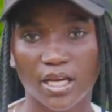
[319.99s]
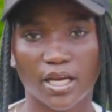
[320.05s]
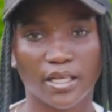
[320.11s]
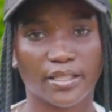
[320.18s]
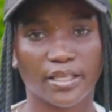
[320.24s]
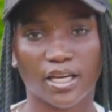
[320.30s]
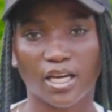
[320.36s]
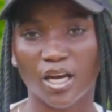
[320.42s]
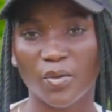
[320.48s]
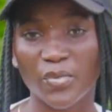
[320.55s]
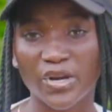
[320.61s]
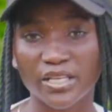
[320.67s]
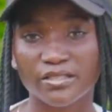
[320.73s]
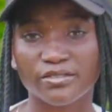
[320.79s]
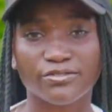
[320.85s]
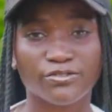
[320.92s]
the
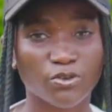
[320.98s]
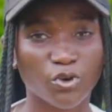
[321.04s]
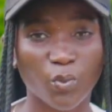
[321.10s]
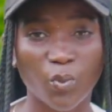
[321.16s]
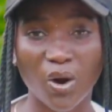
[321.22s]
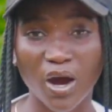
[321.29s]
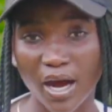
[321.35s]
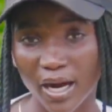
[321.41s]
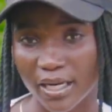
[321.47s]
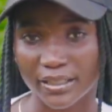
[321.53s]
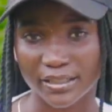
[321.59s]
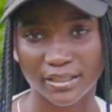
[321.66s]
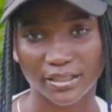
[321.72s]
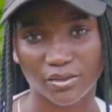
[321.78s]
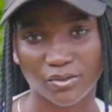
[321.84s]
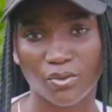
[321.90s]
calmness from
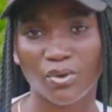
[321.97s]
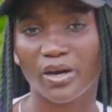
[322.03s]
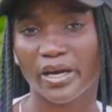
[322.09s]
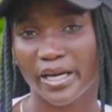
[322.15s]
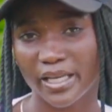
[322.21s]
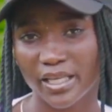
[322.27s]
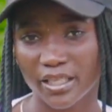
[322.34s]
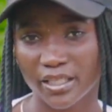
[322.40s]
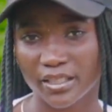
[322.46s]
heart? Why?